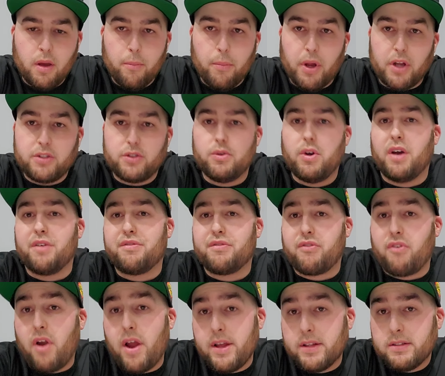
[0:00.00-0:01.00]
But I do have
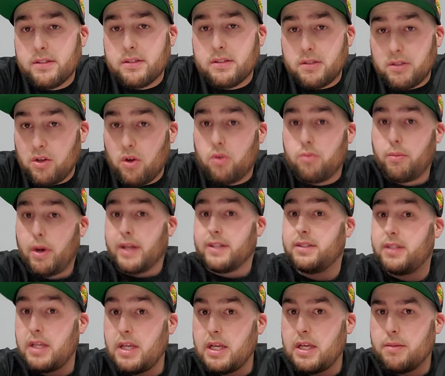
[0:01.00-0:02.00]
friends, you know, my
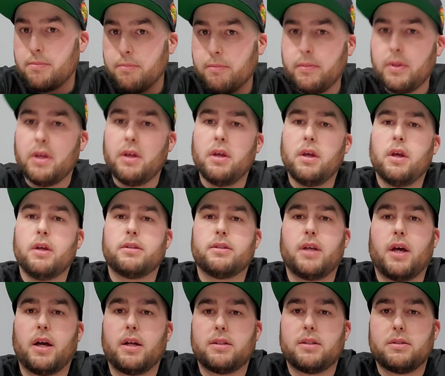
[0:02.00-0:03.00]
team
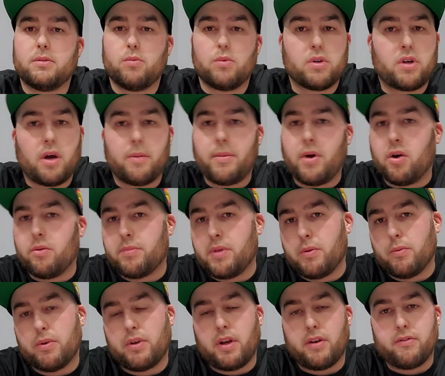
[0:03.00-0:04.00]
that will come help me
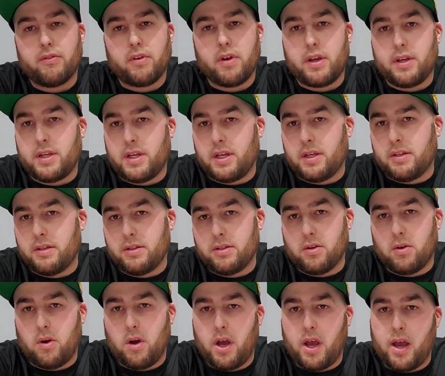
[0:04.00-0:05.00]
whenever I need. You
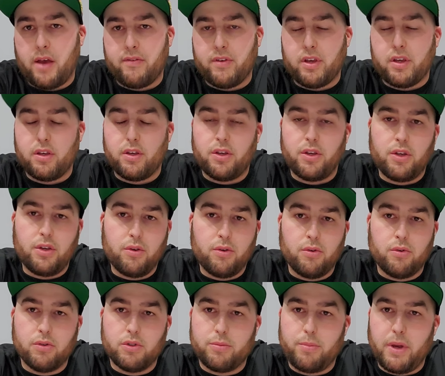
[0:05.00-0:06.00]
know, I have a
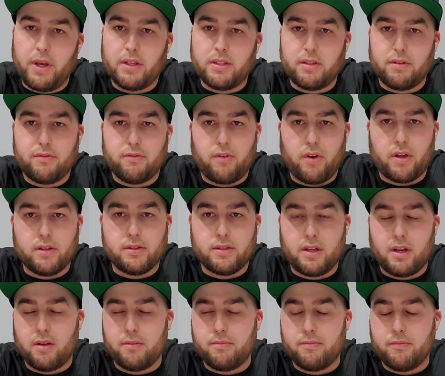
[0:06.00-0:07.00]
huge base of friends
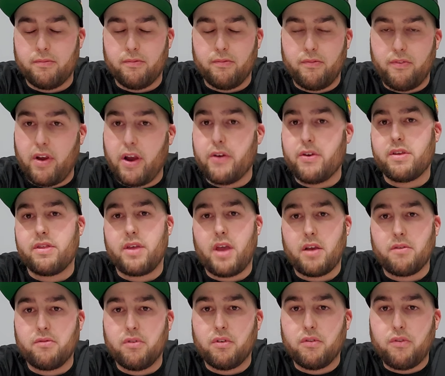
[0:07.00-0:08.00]
that I'm very
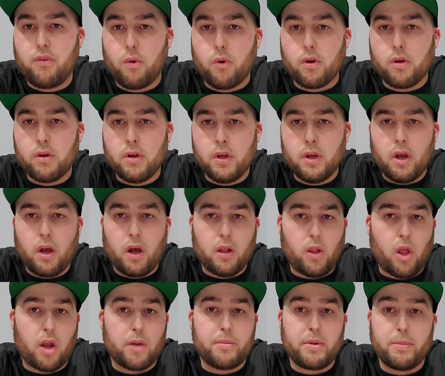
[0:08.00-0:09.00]
thankful for. A
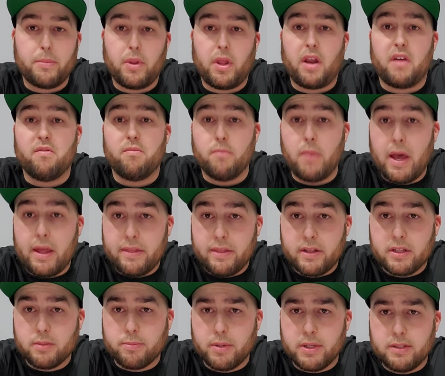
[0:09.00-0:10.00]
lot of people that I've met in
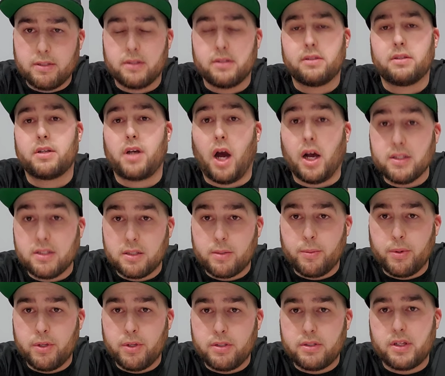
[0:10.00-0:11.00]
this business,
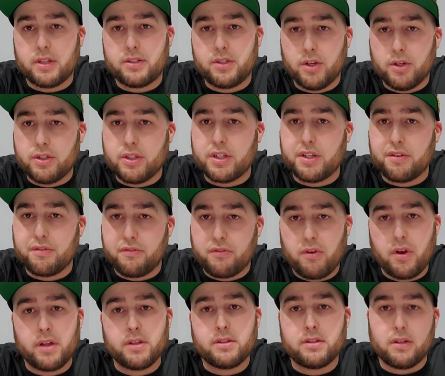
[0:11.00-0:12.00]
customers that turned into
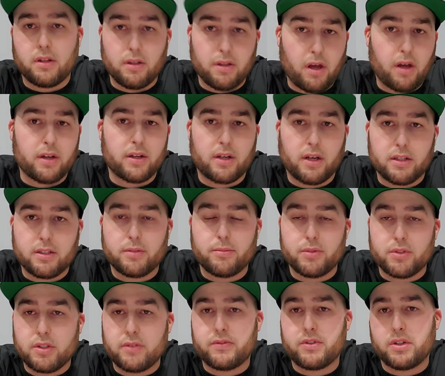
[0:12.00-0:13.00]
friends. A lot of
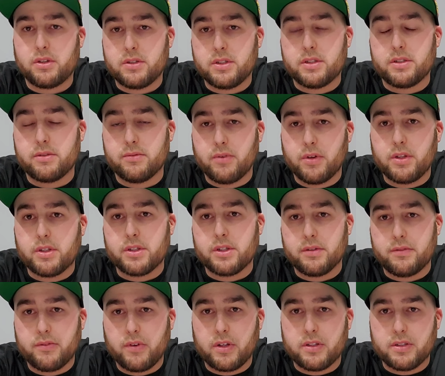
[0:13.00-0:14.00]
customers have turned into really
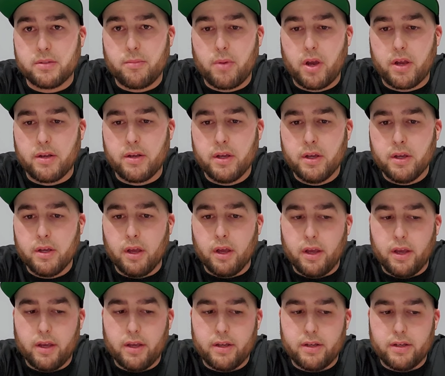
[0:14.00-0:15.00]
good friends of mine,
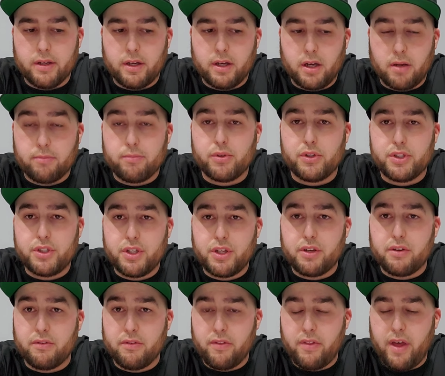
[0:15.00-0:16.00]
and uh, I'm
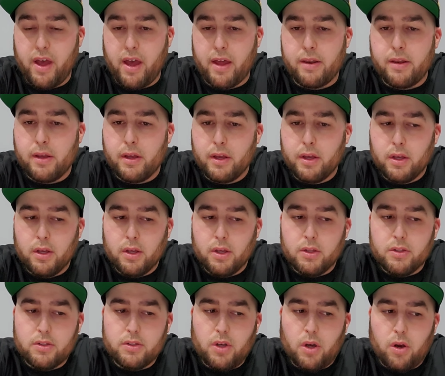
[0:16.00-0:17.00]
appreciative of that.
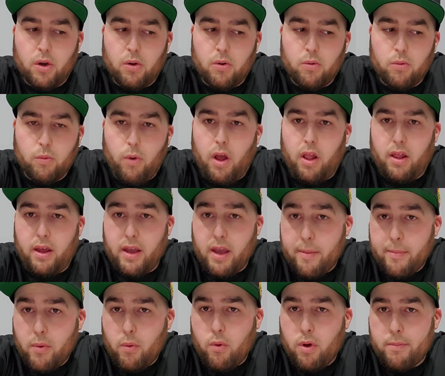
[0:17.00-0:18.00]
So while I
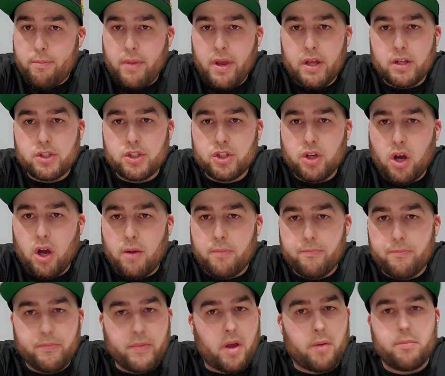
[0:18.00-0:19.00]
am a one-man
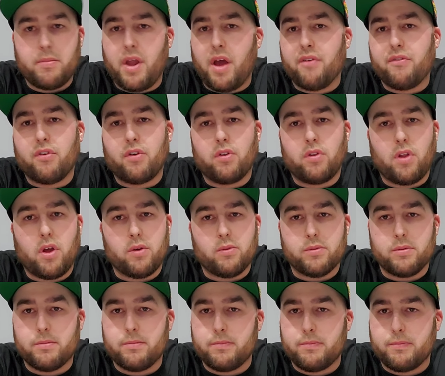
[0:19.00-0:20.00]
shop, I'm never
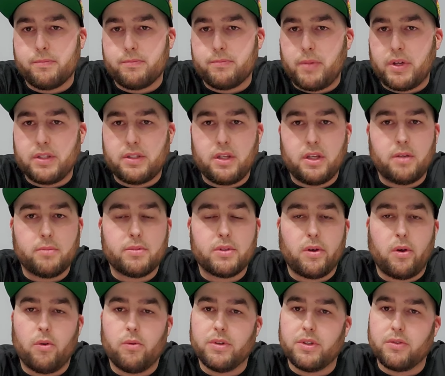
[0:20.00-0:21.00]
alone. My team's
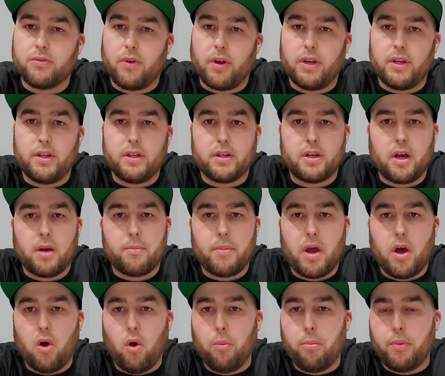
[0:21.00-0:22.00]
always ready to come
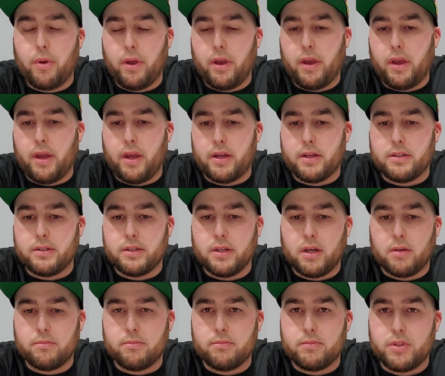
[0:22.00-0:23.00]
help, and
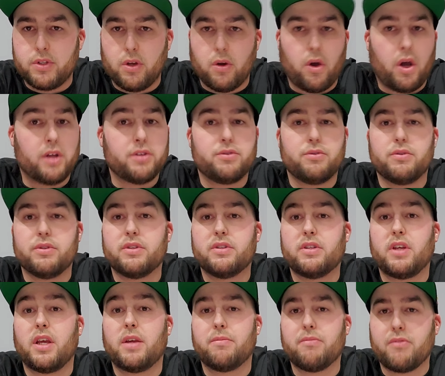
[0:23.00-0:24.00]
um, you know I do the
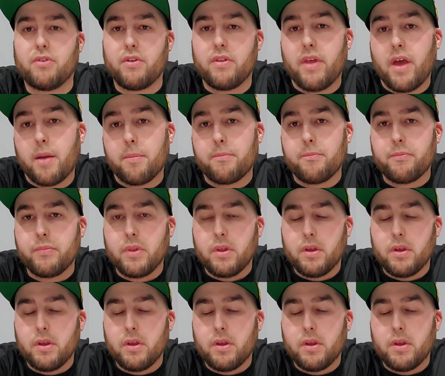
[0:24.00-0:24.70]
same for them.